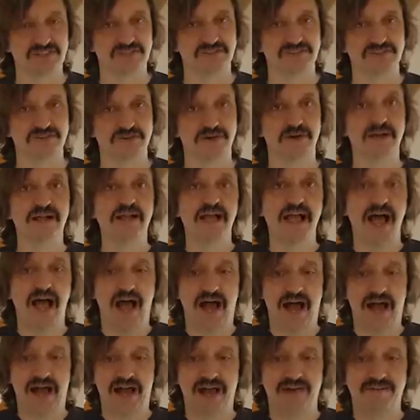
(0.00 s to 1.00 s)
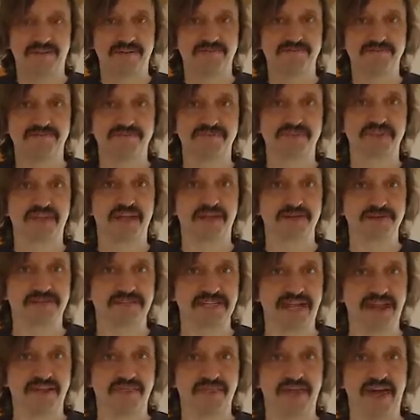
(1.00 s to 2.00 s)
usual. Uh, code
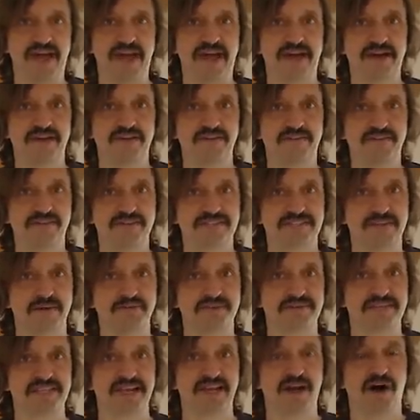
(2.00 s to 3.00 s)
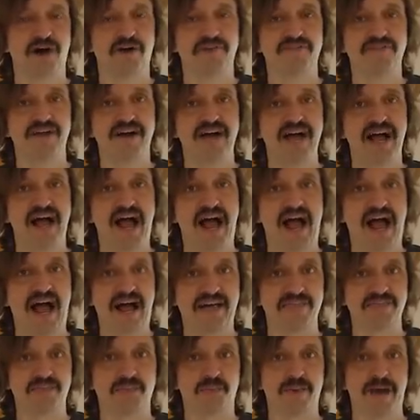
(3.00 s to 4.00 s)
down there for 10% off
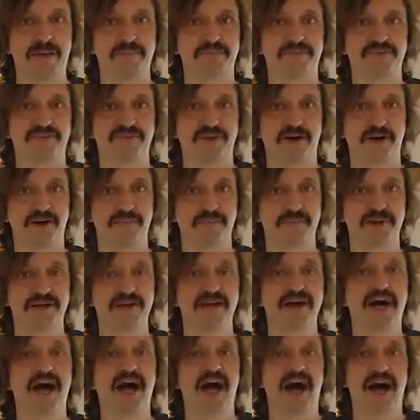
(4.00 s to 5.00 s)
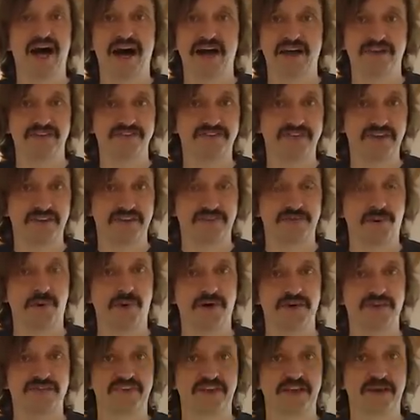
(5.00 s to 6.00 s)
at the web shop. Uh, cheers for
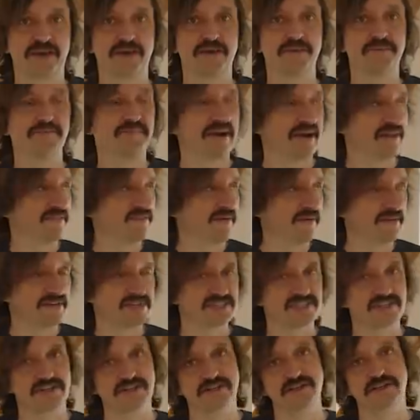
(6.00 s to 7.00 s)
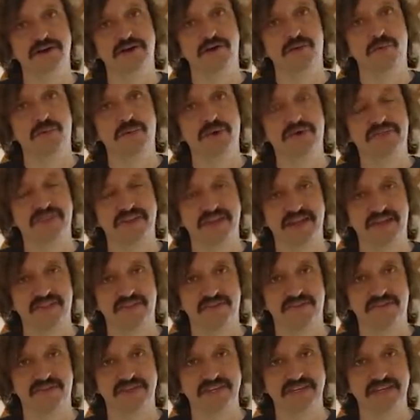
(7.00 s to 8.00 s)
watching. Back very soon with
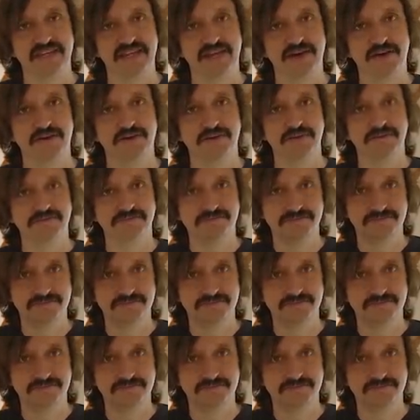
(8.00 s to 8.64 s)
another video.